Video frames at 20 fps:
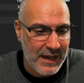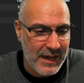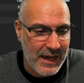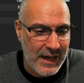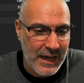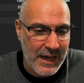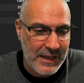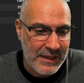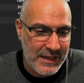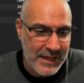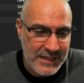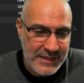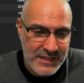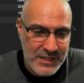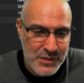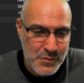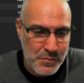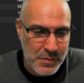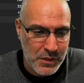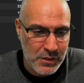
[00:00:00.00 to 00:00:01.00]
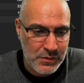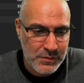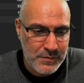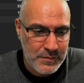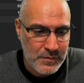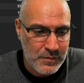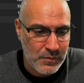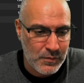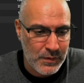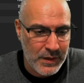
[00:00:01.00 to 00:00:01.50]
I like this build,
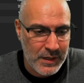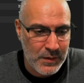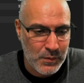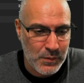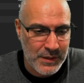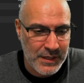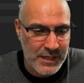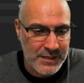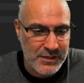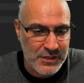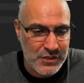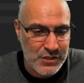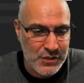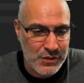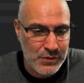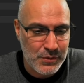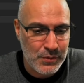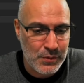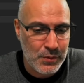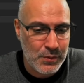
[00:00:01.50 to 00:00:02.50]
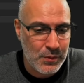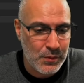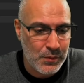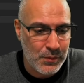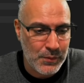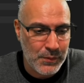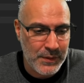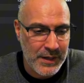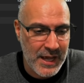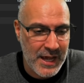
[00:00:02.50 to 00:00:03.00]
right? We got the two
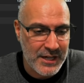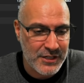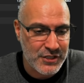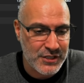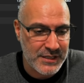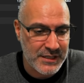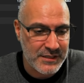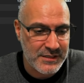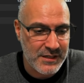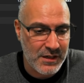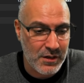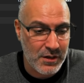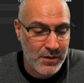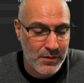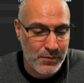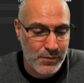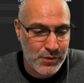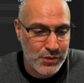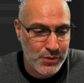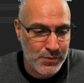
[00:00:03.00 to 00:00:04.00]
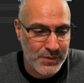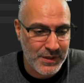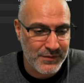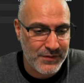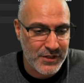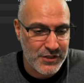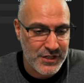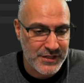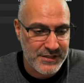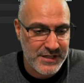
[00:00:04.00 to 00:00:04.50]
reaction, or two
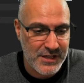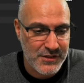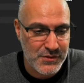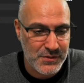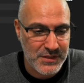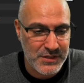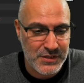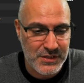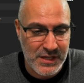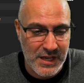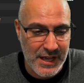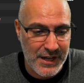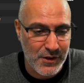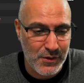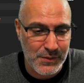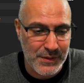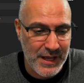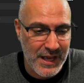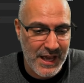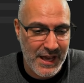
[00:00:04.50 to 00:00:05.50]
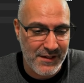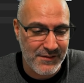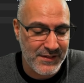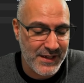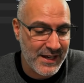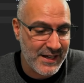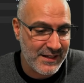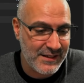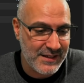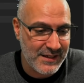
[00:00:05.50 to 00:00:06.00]
refresh accessories. I don't have
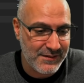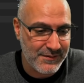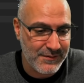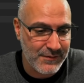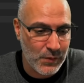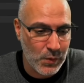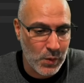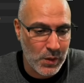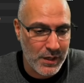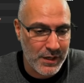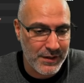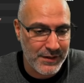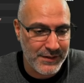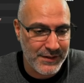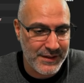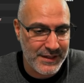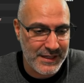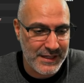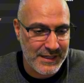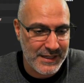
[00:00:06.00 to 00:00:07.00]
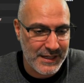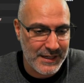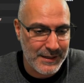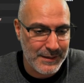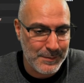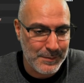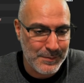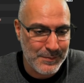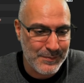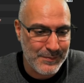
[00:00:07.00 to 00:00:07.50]
anything for the,
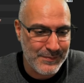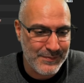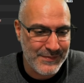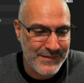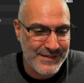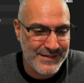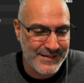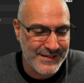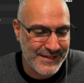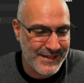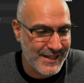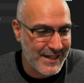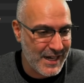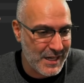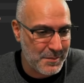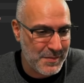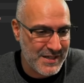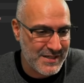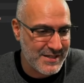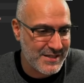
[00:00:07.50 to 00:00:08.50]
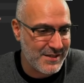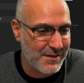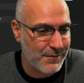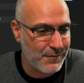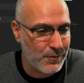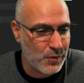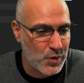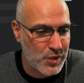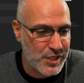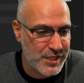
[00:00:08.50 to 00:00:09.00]
um, the neck pieces,
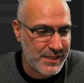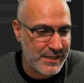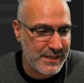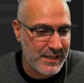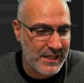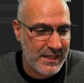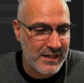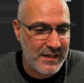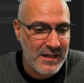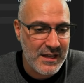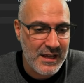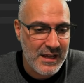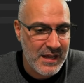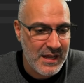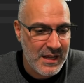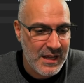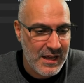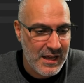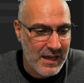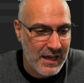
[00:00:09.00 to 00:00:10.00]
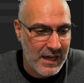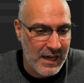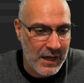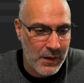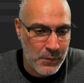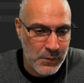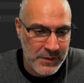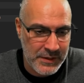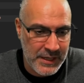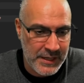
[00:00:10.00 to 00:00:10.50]
unfortunately. Uh,
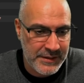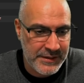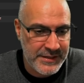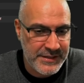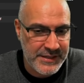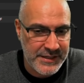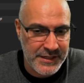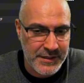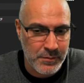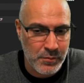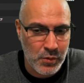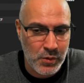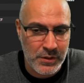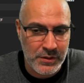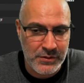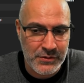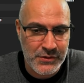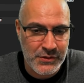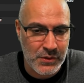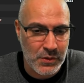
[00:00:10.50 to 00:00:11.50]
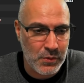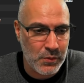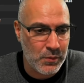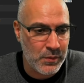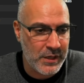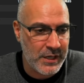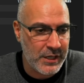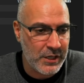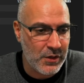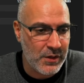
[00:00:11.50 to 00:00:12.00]
Relentless and Immortal. So we're
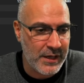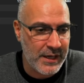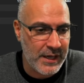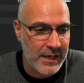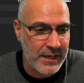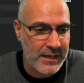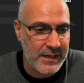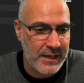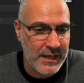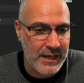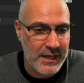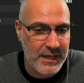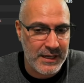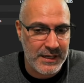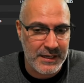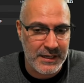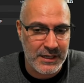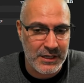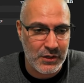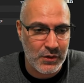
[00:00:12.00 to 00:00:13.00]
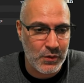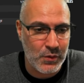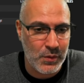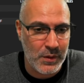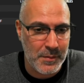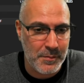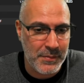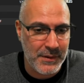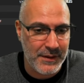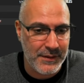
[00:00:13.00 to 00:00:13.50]
going to go ahead and
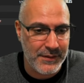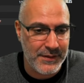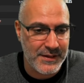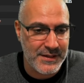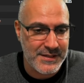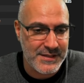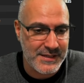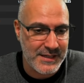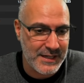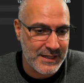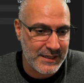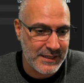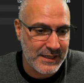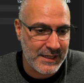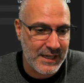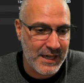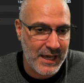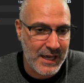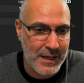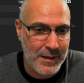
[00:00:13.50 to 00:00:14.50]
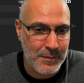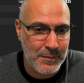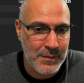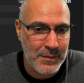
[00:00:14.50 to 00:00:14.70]
equip this in game.